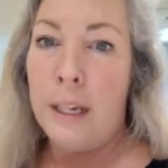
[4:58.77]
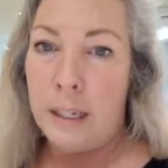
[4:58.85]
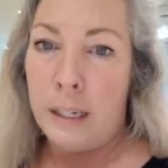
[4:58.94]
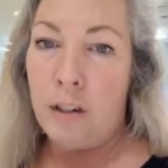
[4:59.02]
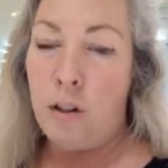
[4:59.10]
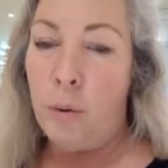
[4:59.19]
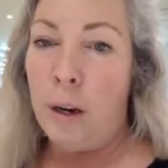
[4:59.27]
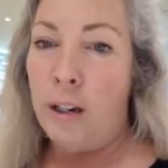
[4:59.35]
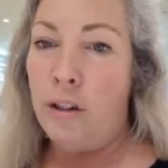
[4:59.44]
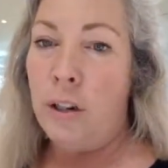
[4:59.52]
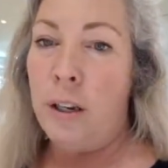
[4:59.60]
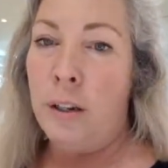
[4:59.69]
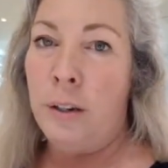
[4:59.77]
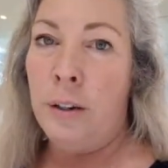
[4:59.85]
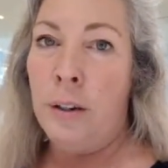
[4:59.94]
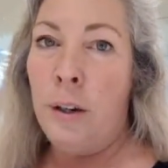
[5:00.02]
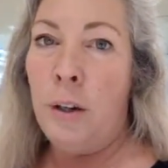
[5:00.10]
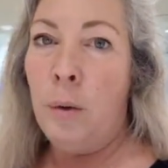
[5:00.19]
situation,
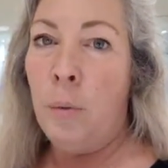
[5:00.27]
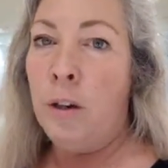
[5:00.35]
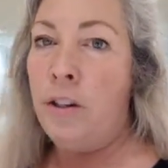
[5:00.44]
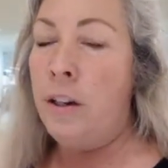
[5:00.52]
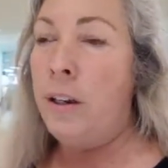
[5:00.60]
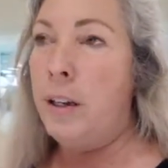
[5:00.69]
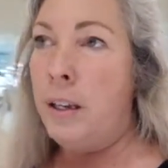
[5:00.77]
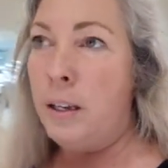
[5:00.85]
which is